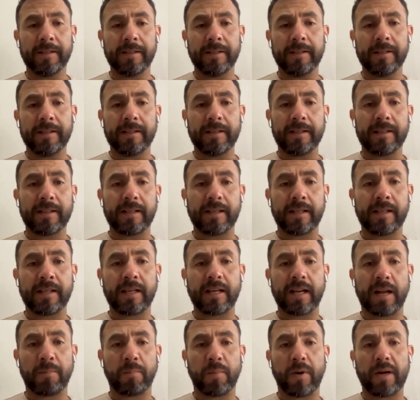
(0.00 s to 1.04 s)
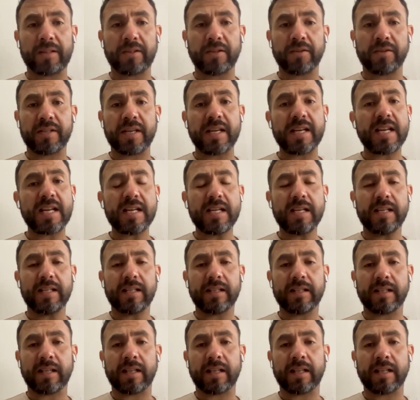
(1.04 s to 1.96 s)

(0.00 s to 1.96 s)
in Irapuato City.